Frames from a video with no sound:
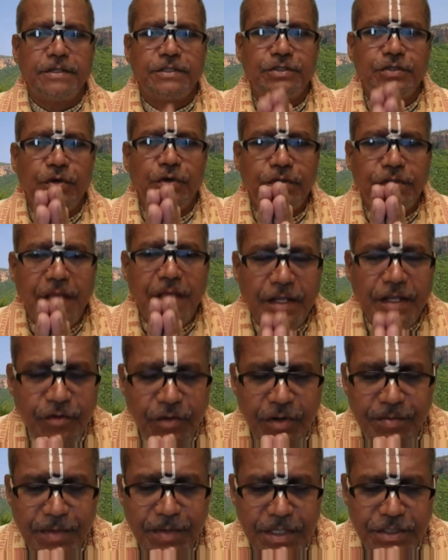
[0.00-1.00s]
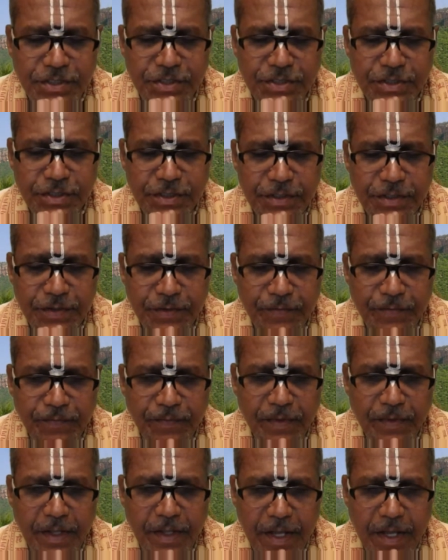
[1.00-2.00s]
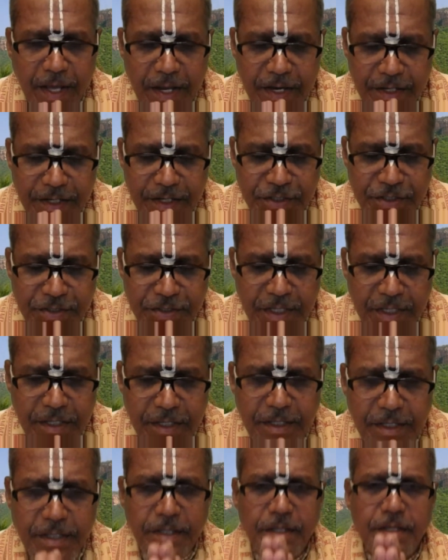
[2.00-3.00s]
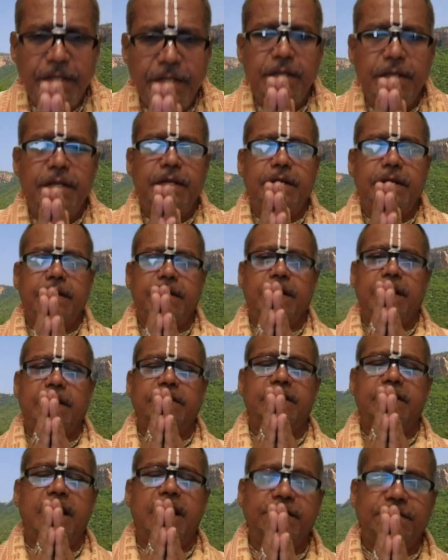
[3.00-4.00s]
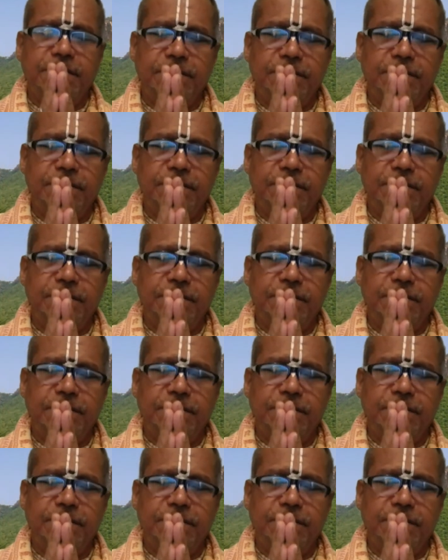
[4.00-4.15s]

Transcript: So thank you very much. Hare Krishna. Grantara